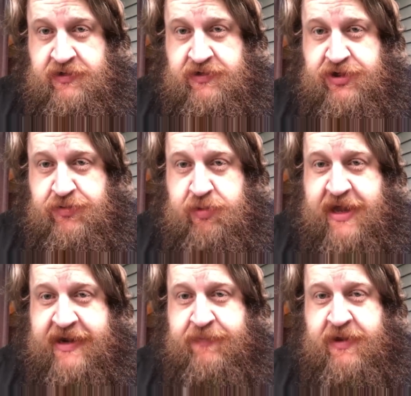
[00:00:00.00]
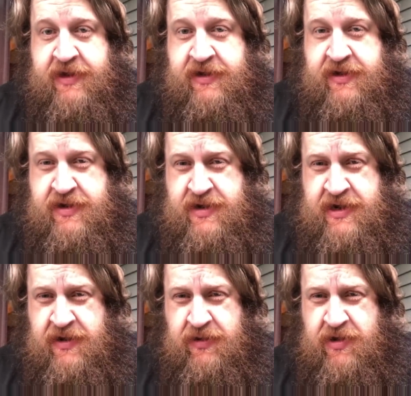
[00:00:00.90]
2 black men
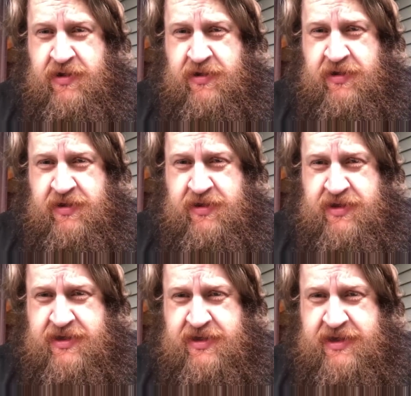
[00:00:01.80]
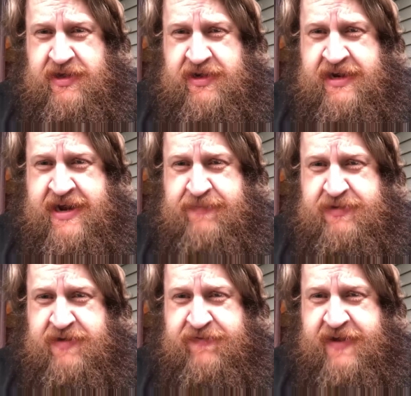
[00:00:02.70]
in a lull kidnapped
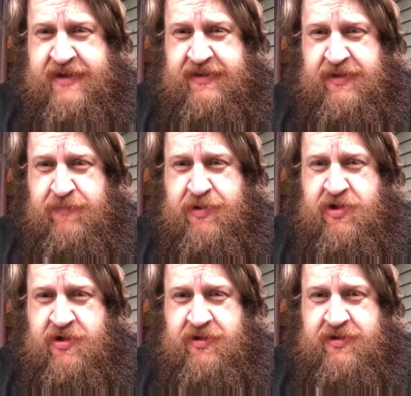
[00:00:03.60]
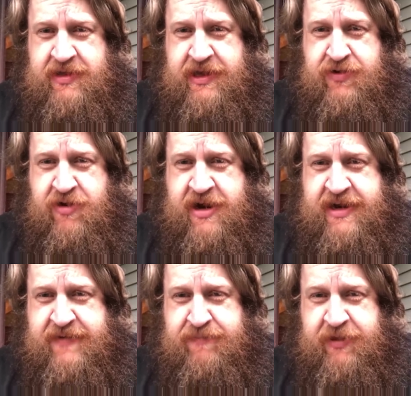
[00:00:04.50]
a fat little ball. He
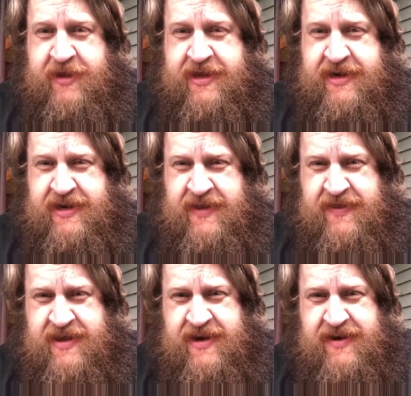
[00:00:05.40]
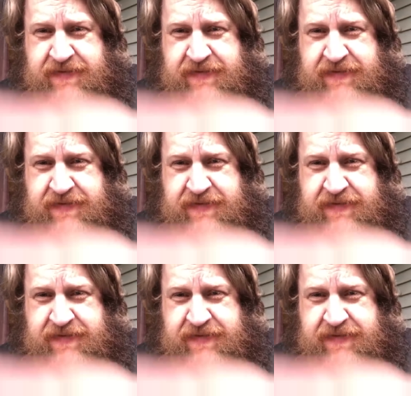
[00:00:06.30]
cried and pled and then